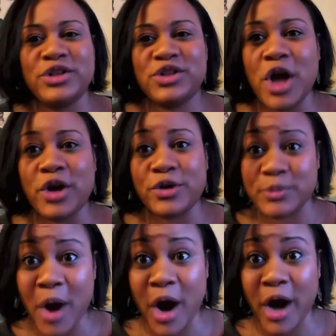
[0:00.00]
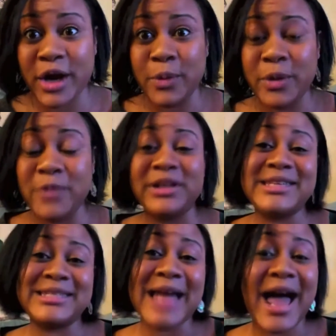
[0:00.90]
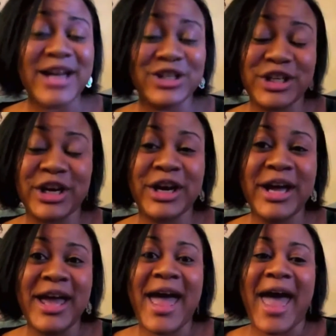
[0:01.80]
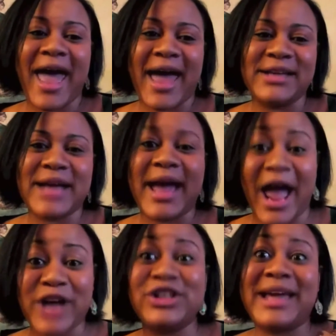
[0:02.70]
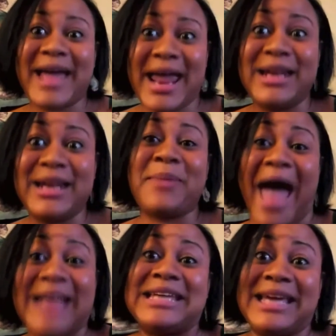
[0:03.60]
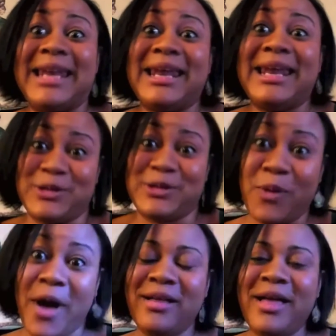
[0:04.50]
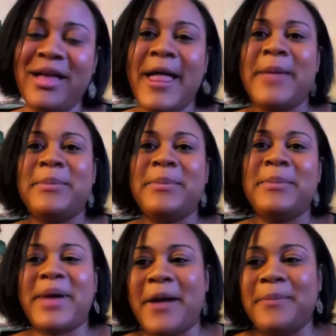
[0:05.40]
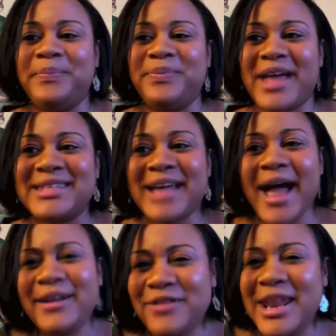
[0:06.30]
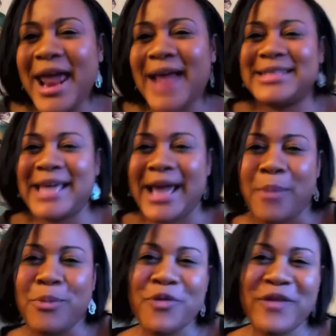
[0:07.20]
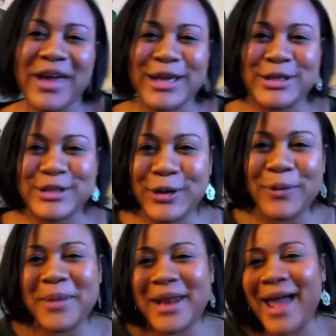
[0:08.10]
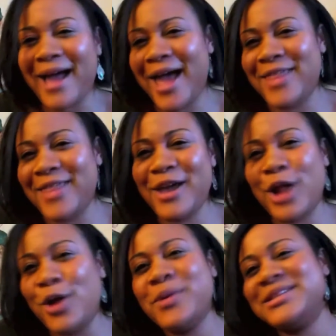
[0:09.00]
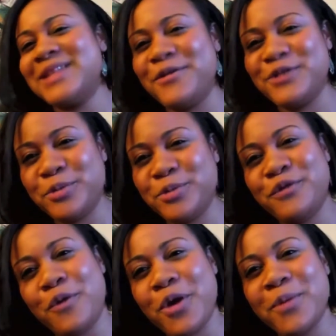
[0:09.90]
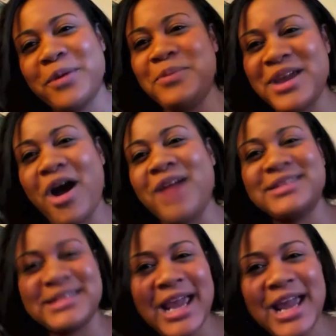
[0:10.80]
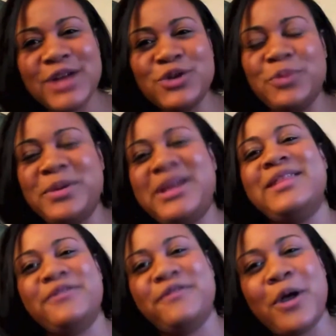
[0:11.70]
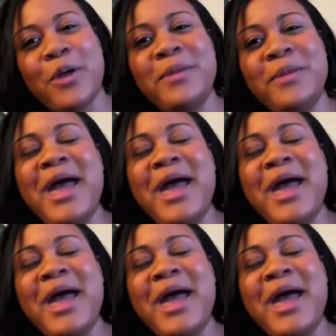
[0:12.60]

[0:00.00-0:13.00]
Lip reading: Stalker's Mark, we released last year, and I actually ended up acting in it as well. But that's kind of the next thing I'm moving into. I mean, I think I'll always love to perform and be on stage or be in the film,